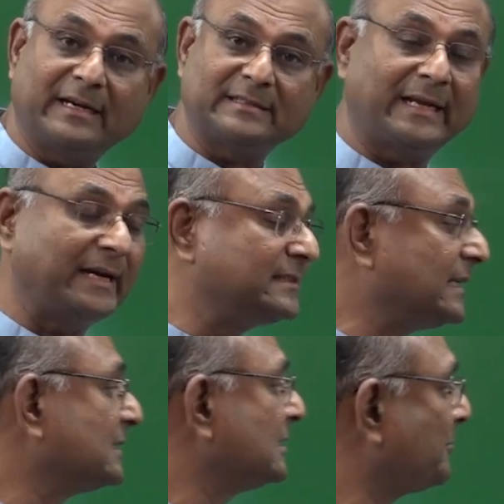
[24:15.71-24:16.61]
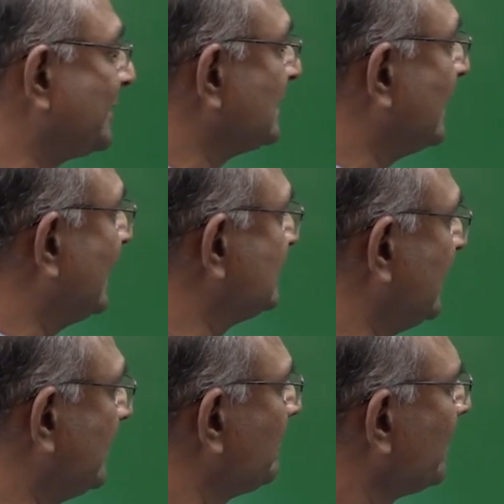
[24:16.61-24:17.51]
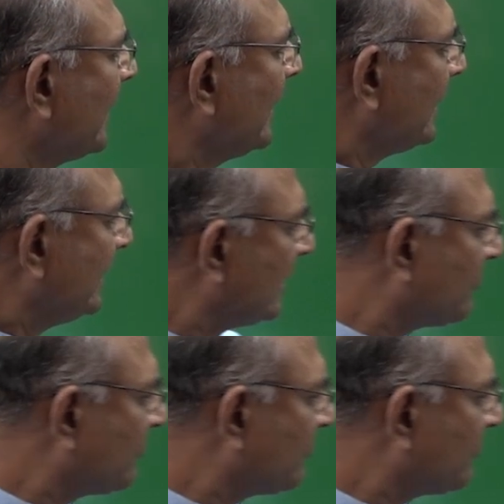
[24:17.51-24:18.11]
That is the energy that is dissipated as heat. Here,